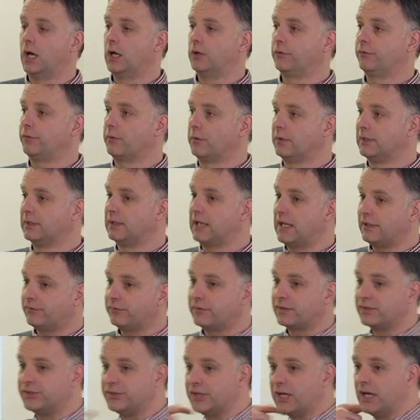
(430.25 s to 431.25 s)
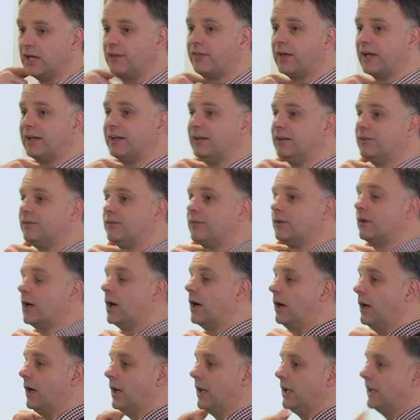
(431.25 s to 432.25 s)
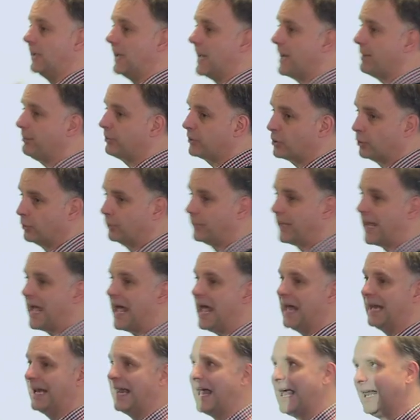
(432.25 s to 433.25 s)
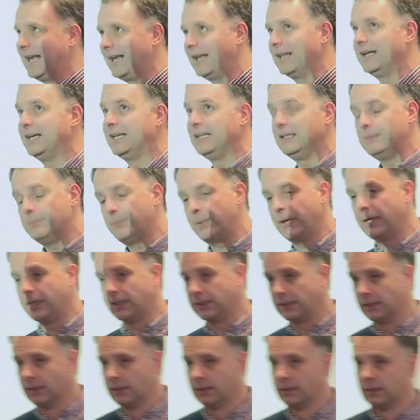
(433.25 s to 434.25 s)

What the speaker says: So in Leicestershire, that is a LEP called LLEP,